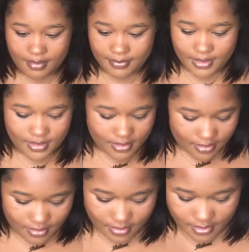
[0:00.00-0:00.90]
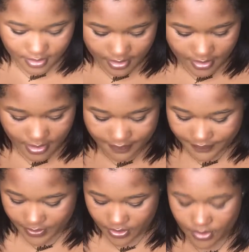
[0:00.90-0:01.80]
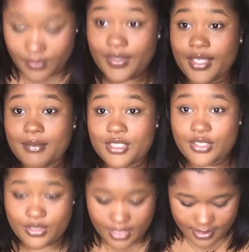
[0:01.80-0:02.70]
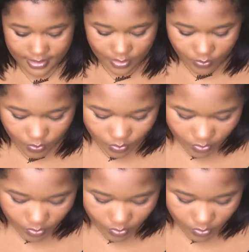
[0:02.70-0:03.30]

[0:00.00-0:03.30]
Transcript: But yeah, so let me show you guys let me